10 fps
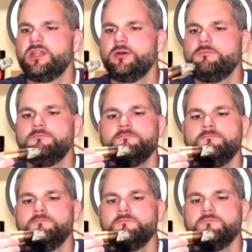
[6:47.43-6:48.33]
you know,
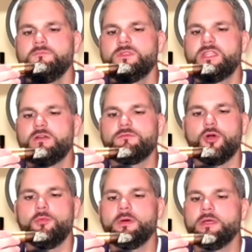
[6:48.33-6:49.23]
the
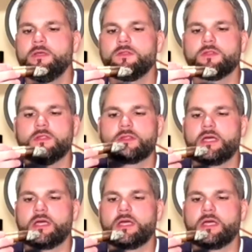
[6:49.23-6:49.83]
aroma is